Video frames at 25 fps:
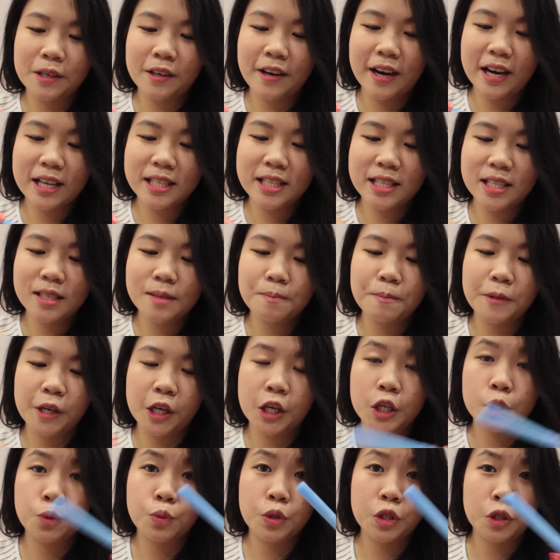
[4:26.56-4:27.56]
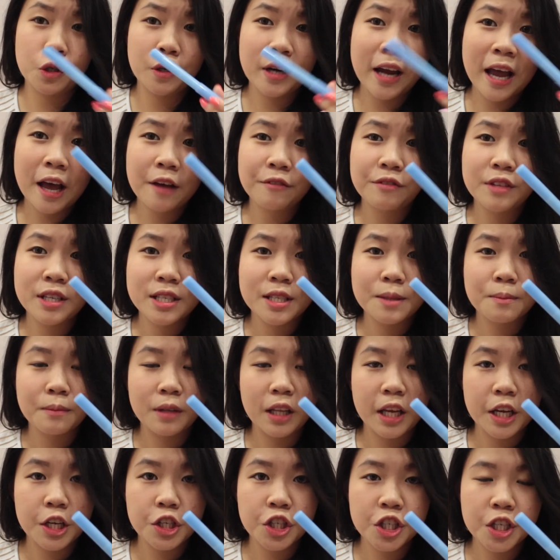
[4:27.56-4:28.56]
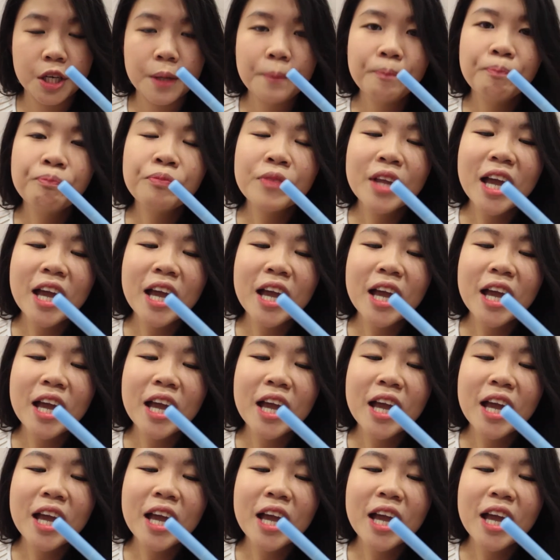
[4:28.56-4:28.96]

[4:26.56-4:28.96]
corrector because we don't have this in Malaysia,